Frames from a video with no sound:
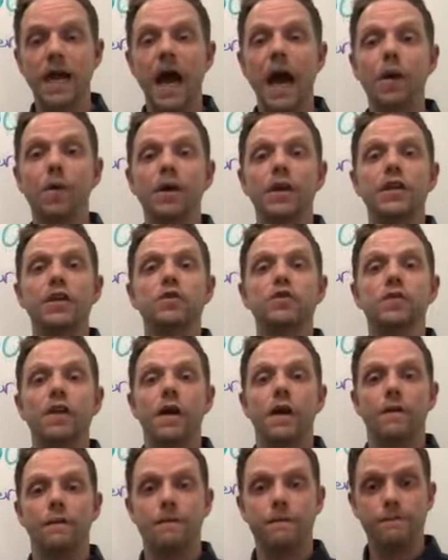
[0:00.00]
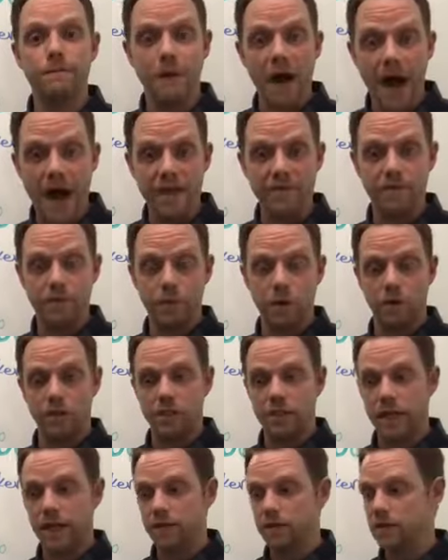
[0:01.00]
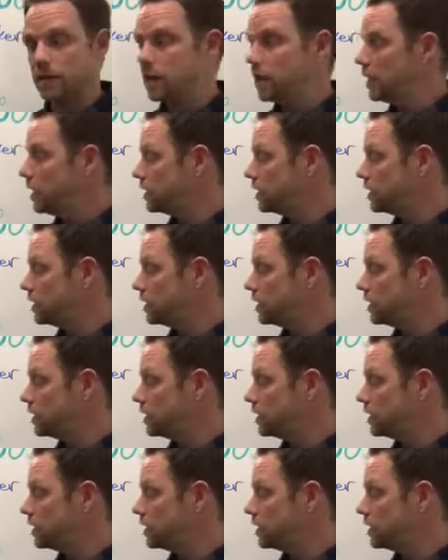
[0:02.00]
I want to use 5%.